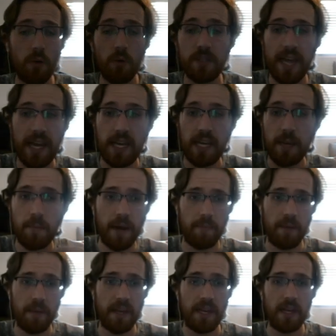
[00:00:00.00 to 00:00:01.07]
taking my
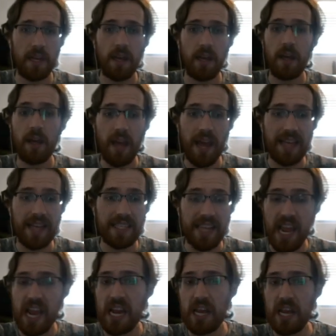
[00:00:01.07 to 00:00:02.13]
opinion as
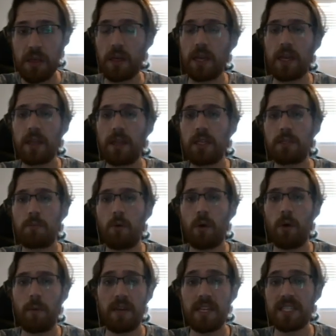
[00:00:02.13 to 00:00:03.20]
anything at this
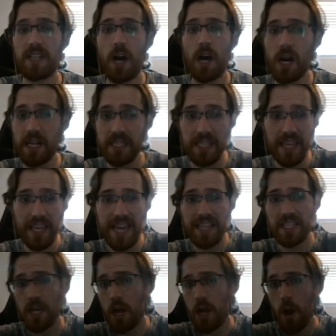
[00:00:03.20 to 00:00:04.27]
point? Because honestly,
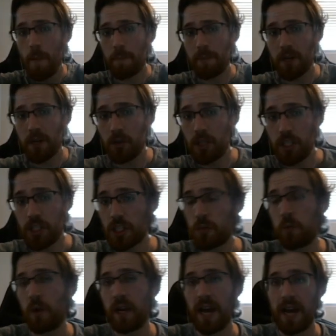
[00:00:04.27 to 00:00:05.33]
it's purely
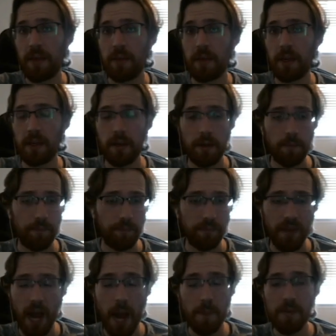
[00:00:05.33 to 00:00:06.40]
just what I think.
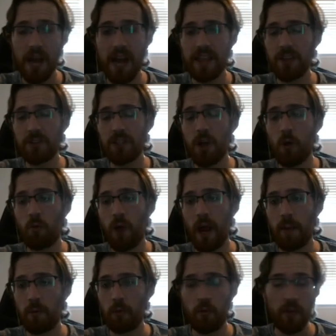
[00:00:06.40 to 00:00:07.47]
There's no
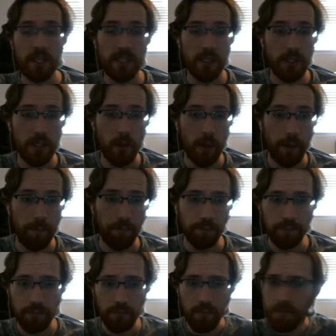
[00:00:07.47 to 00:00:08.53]
rhyme or reason to it.
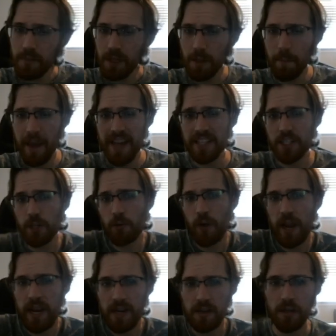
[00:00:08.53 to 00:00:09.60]

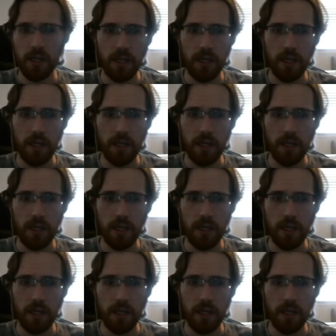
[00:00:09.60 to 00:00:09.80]
Masquerain,